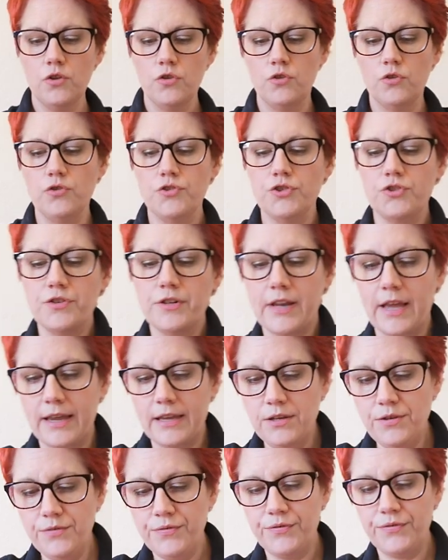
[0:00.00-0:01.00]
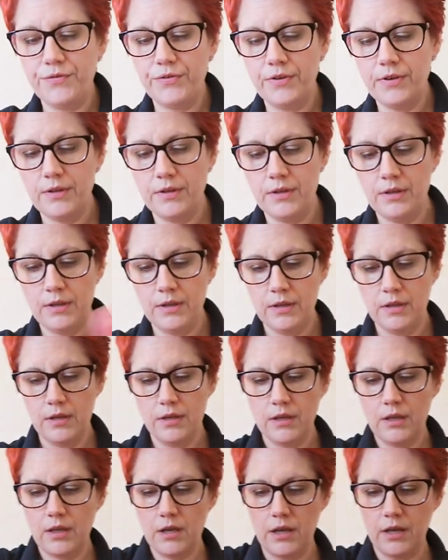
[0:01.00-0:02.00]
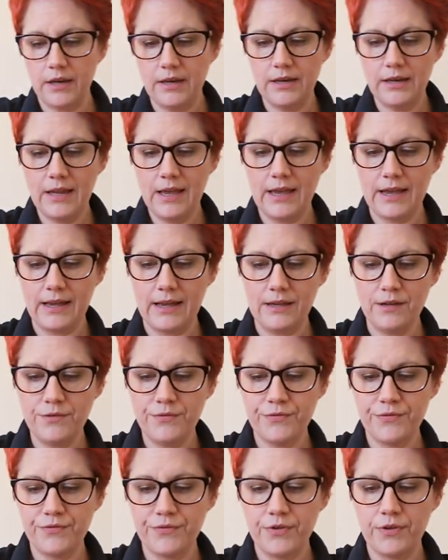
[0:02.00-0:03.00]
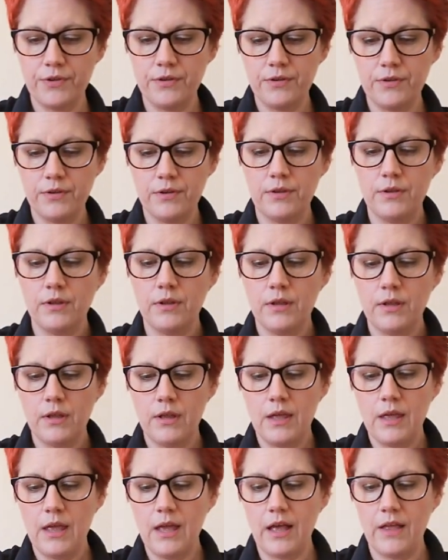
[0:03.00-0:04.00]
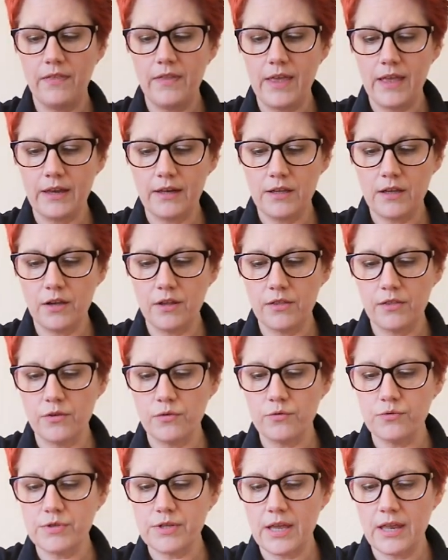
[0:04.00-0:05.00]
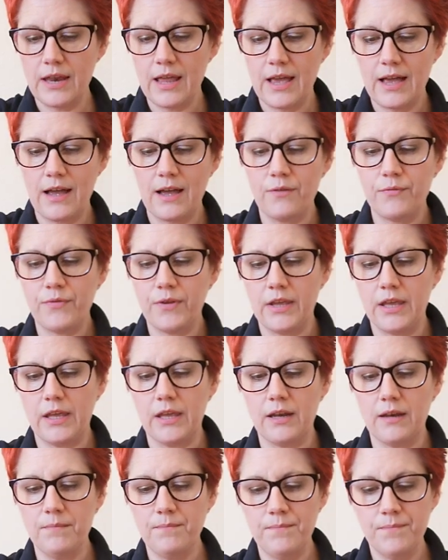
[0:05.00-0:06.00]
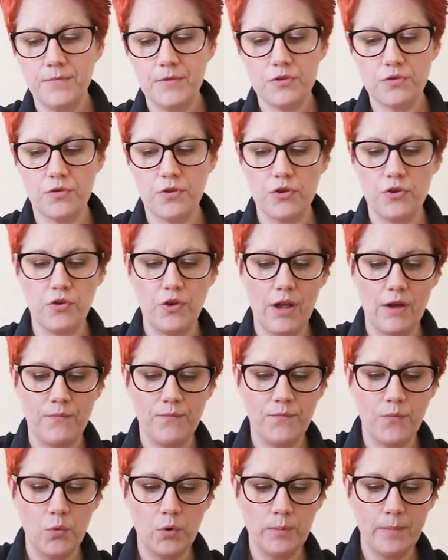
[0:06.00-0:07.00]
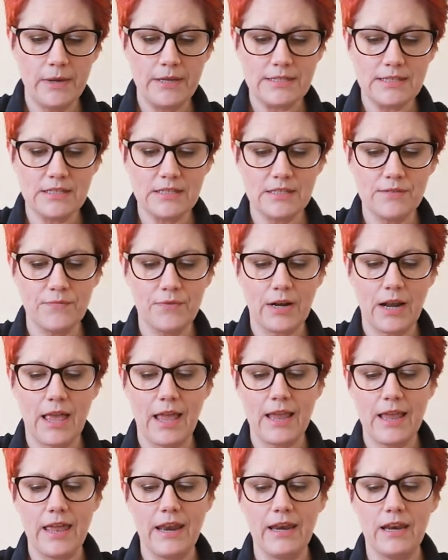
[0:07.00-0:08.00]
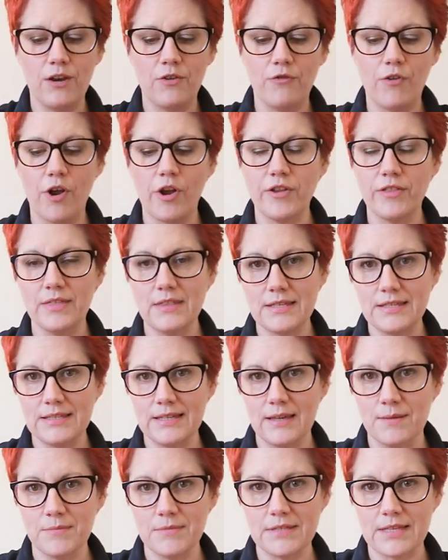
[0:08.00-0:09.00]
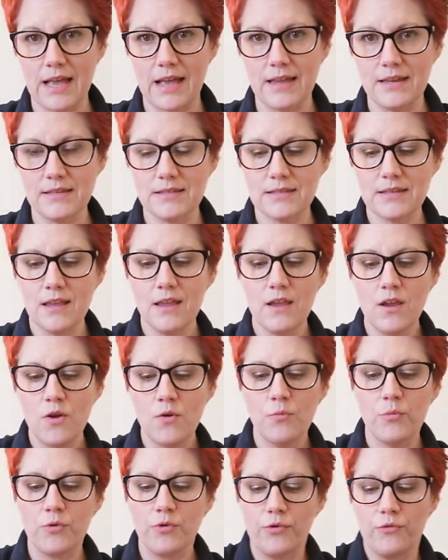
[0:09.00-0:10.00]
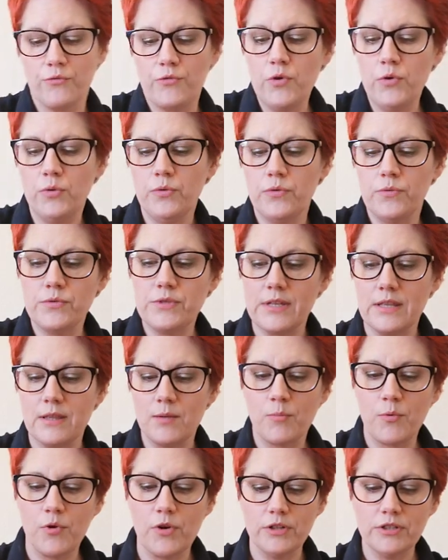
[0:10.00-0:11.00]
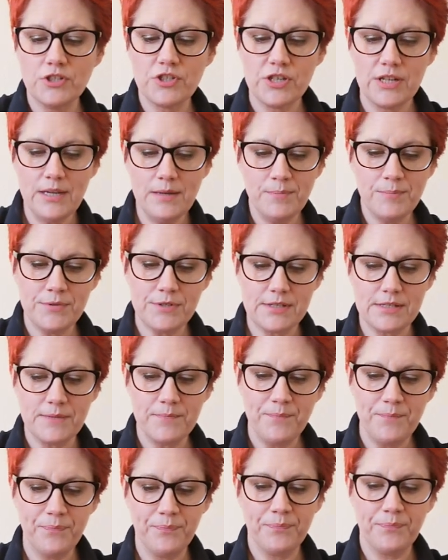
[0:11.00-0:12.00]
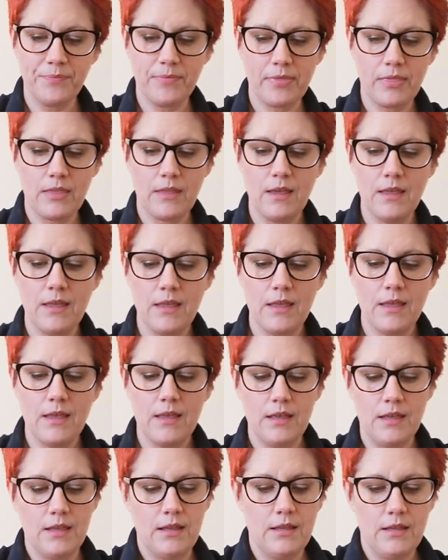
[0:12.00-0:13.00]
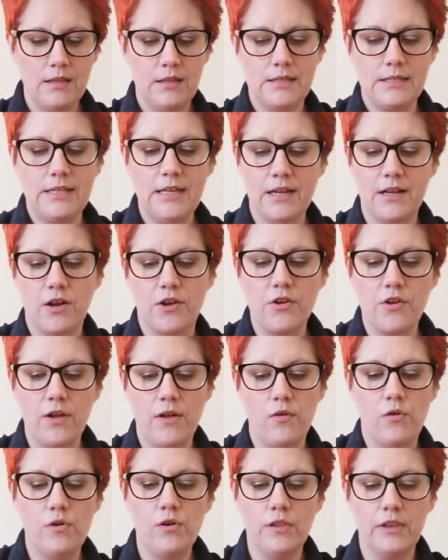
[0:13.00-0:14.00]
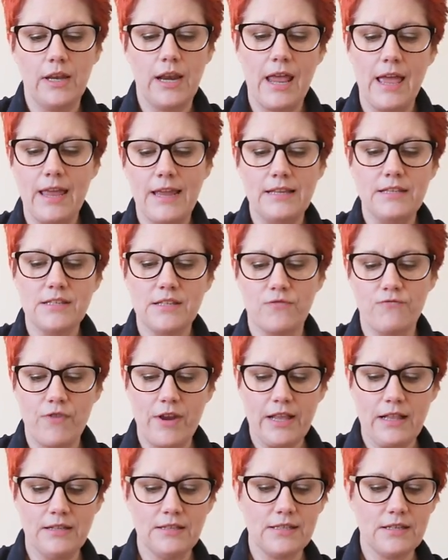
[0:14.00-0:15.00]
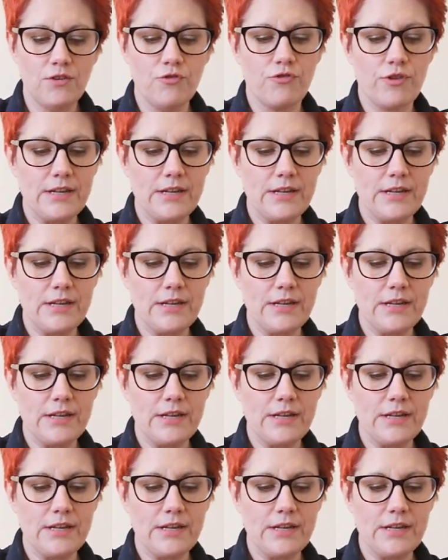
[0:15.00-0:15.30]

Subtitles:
use your knife, cut it in half, and then cut those in half again so that you have four pieces of clay in and around the same size. We're going to roll those into ball shapes. Take out all the lines and wrinkles and